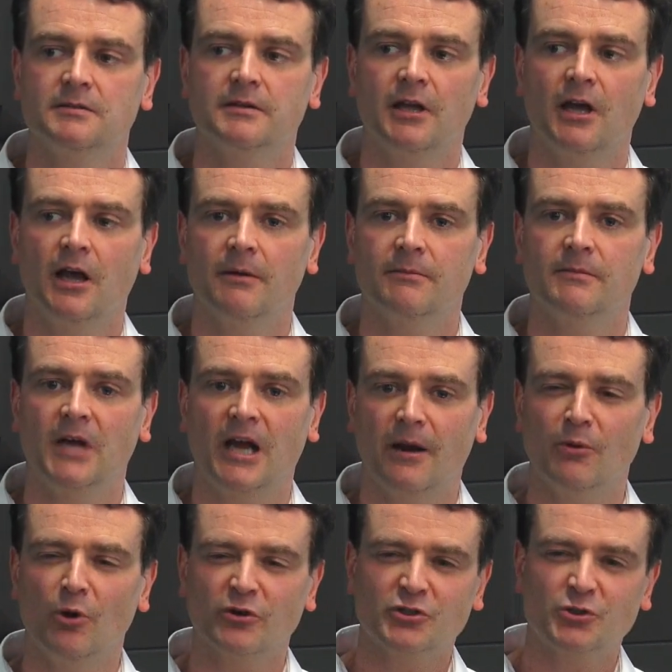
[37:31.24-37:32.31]
Yeah. And I'm
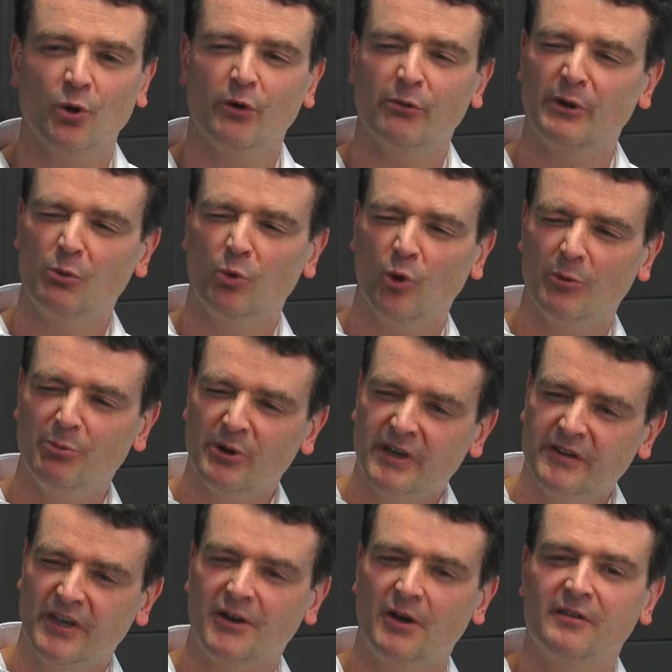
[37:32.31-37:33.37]
not sure if we would,
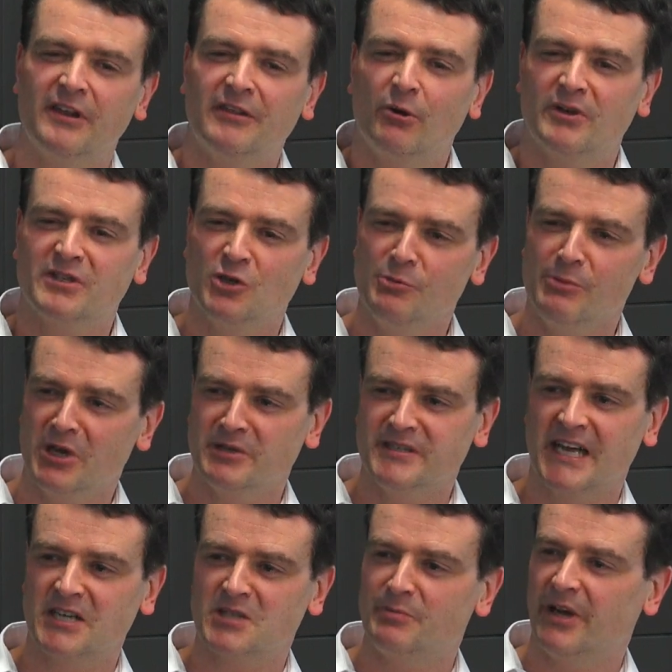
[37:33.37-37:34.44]
because I don't think there are too many
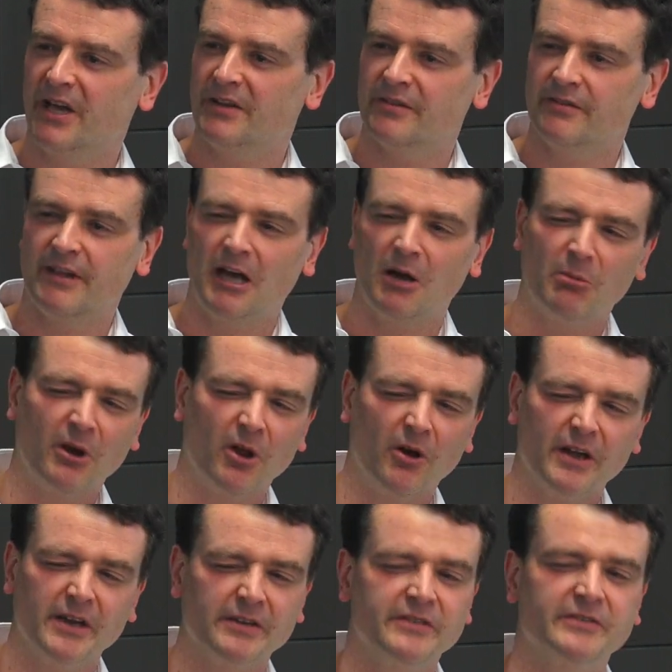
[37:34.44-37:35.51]
taxpayers that
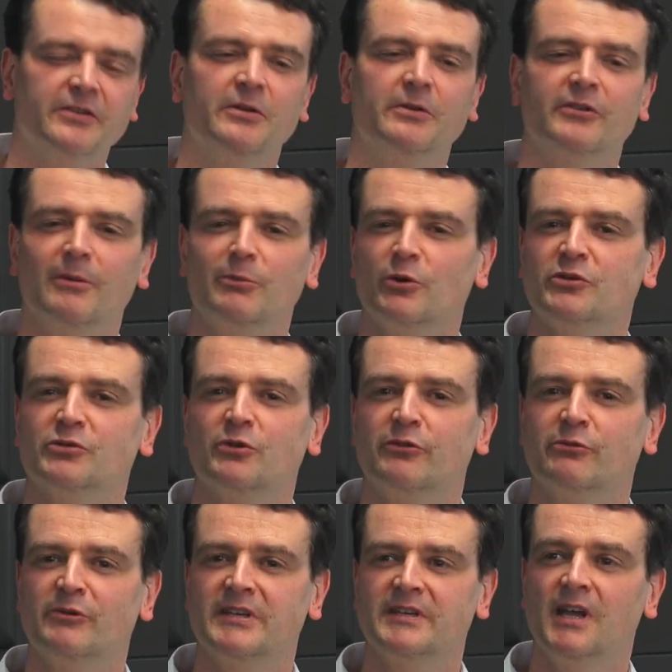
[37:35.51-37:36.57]
applies to. So I'm not sure
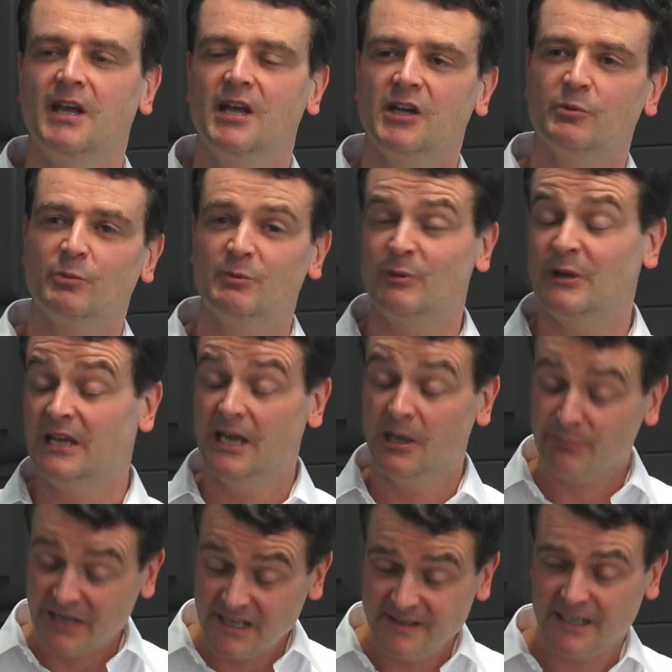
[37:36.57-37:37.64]
if we'd, because
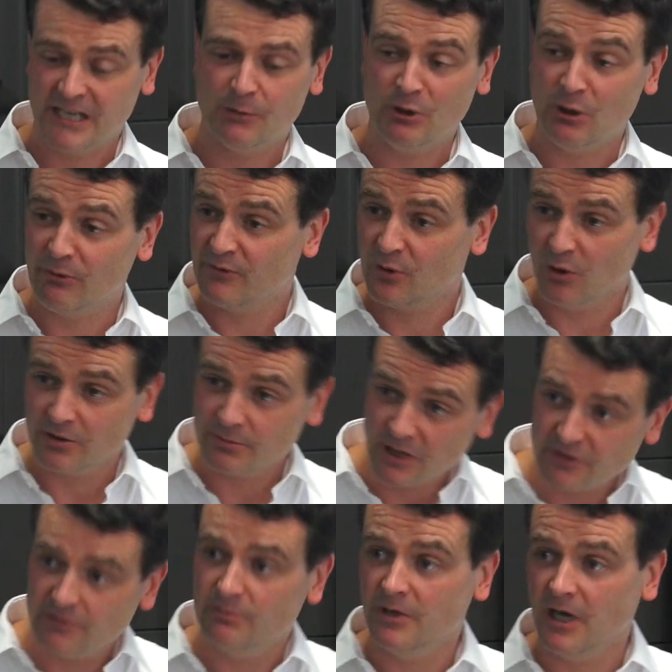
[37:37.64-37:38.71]
basically, we've got.
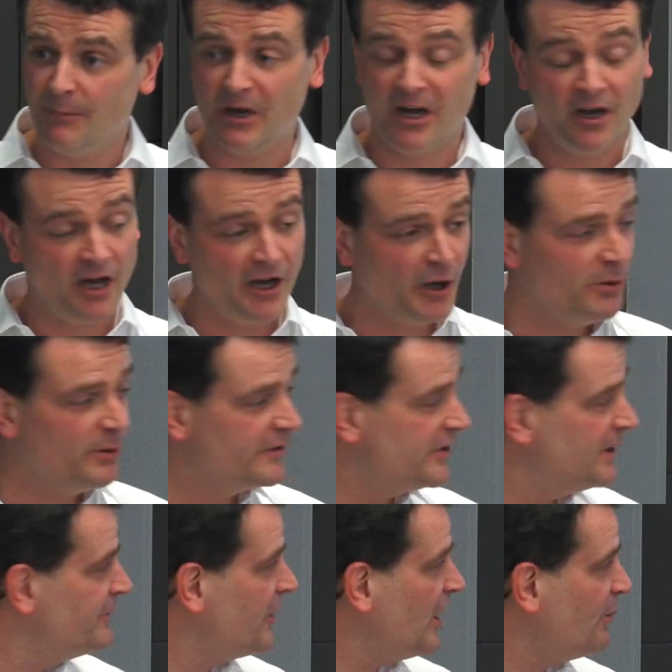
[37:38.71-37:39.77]
I mean, I know it
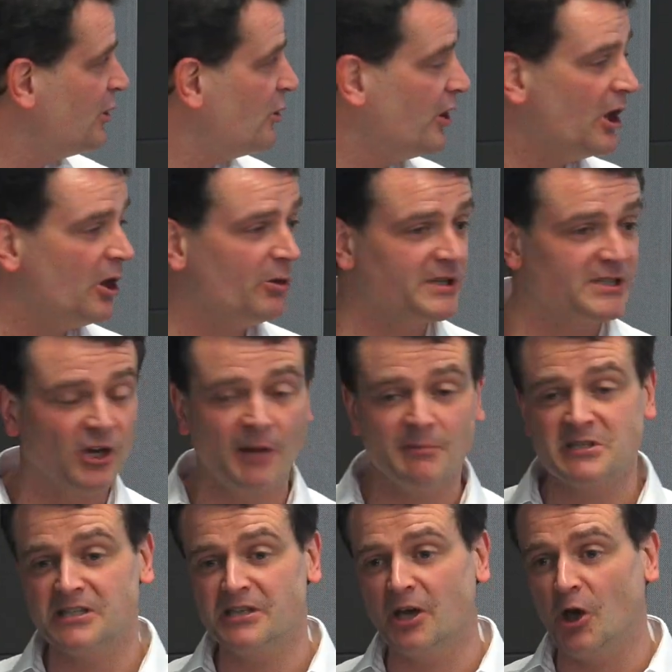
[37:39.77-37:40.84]
seems like we've got a long time
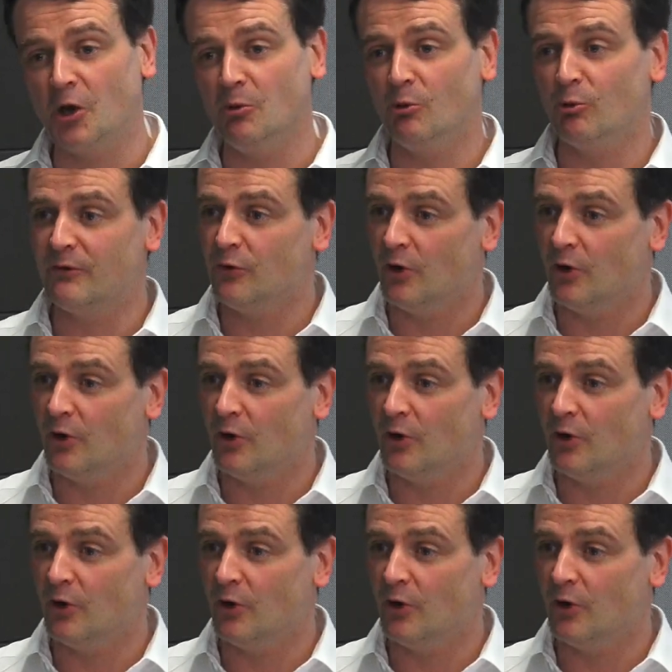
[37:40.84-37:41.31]
to go, but we've